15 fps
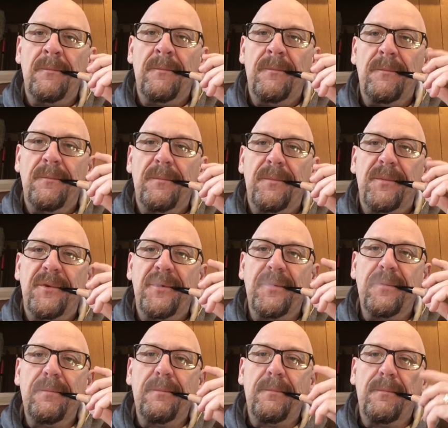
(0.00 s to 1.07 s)

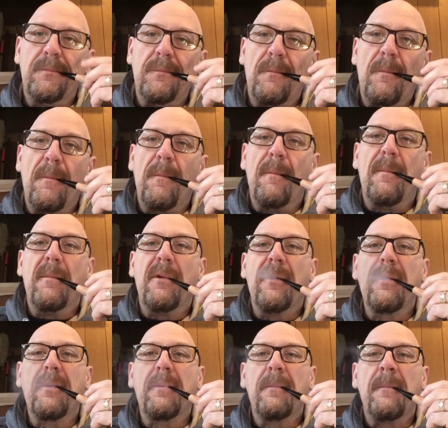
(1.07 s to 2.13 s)

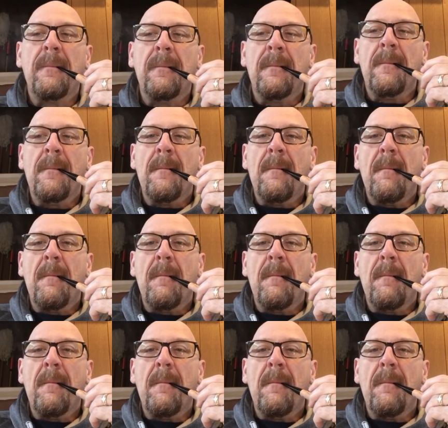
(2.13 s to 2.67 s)
Nobody speaks.